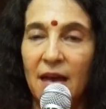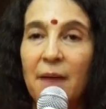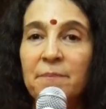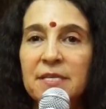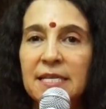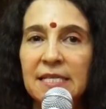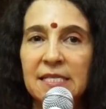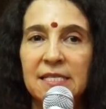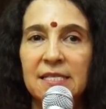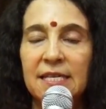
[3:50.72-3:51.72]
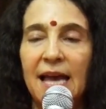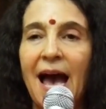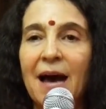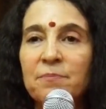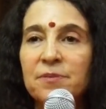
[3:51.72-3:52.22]
Emptiness is the
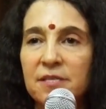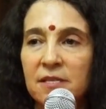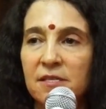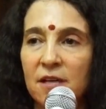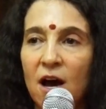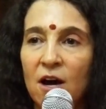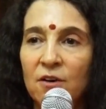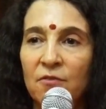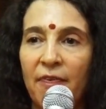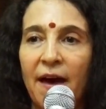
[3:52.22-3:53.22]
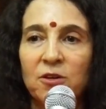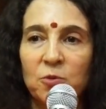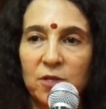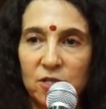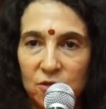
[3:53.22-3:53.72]
absence of that
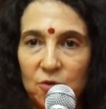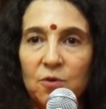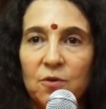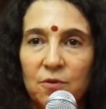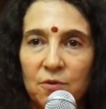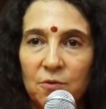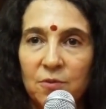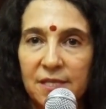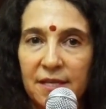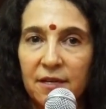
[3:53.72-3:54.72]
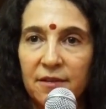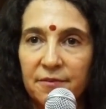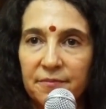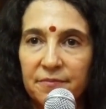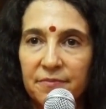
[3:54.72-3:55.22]
which was there.
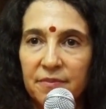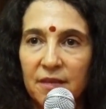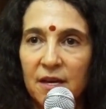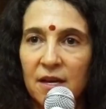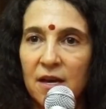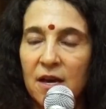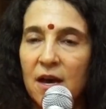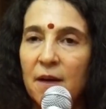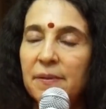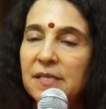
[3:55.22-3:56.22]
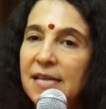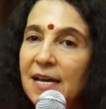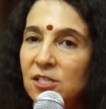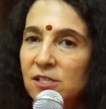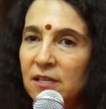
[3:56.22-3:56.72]
But it's
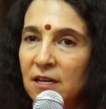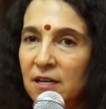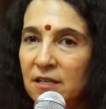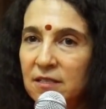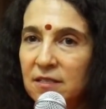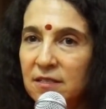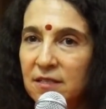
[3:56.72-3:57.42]
actually not.